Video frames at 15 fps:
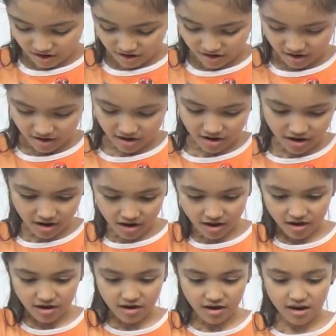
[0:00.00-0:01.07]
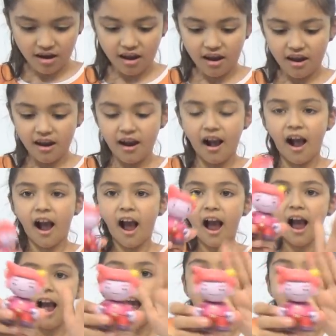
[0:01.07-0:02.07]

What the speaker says: No words are spoken by the person on screen.